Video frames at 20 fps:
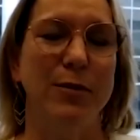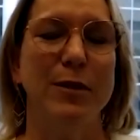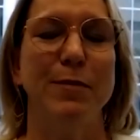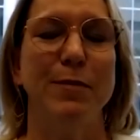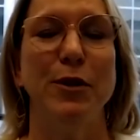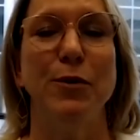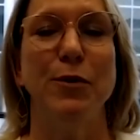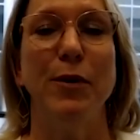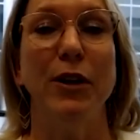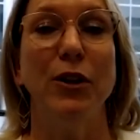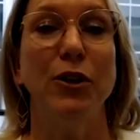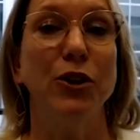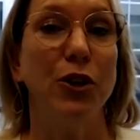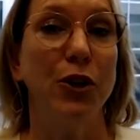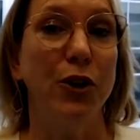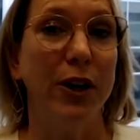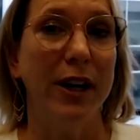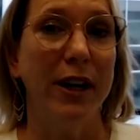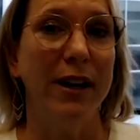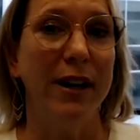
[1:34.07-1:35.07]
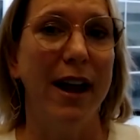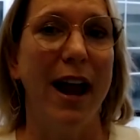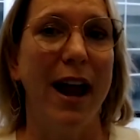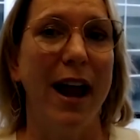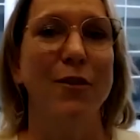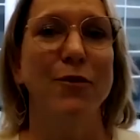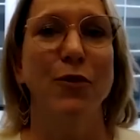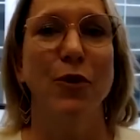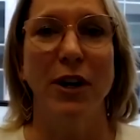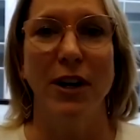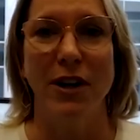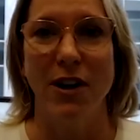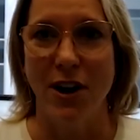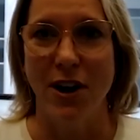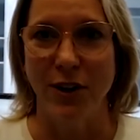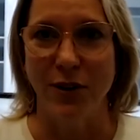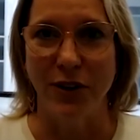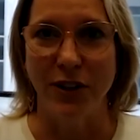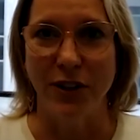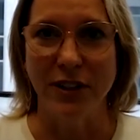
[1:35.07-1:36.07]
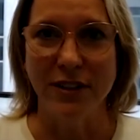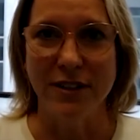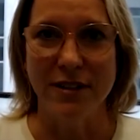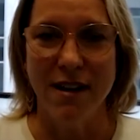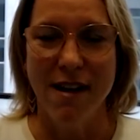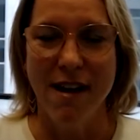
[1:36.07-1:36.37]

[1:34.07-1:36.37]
between 30 and 49-year-olds,